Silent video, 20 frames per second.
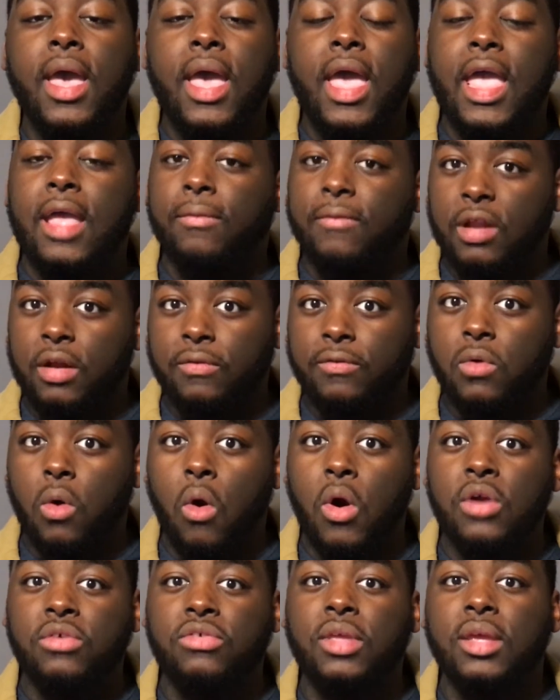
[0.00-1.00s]
And of
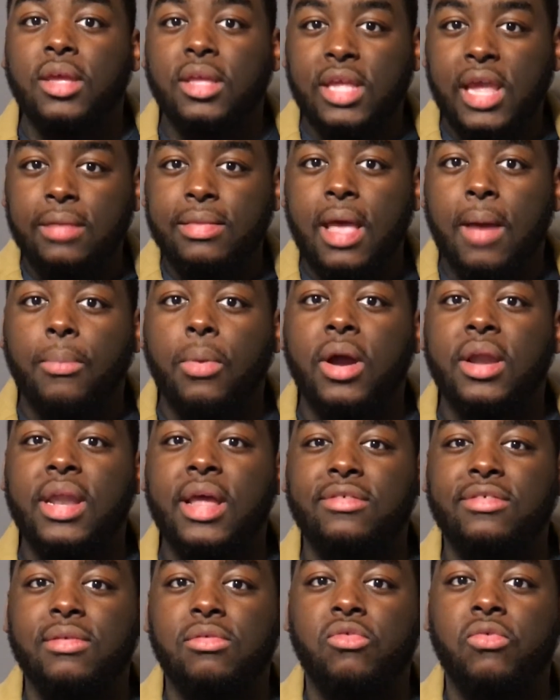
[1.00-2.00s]
course, keep that boy
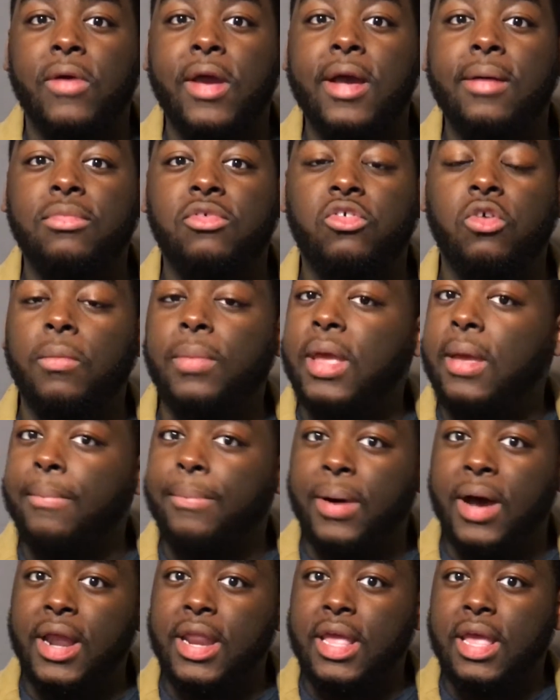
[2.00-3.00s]
nice and trimmed. She'll be in
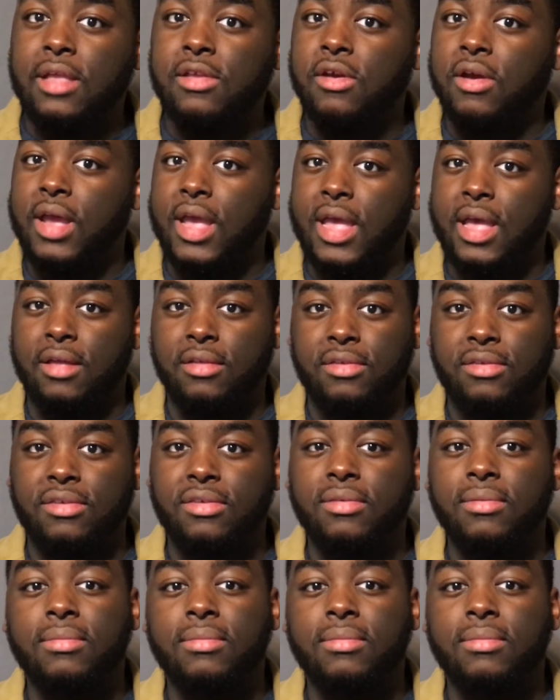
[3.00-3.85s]
putty in your hands.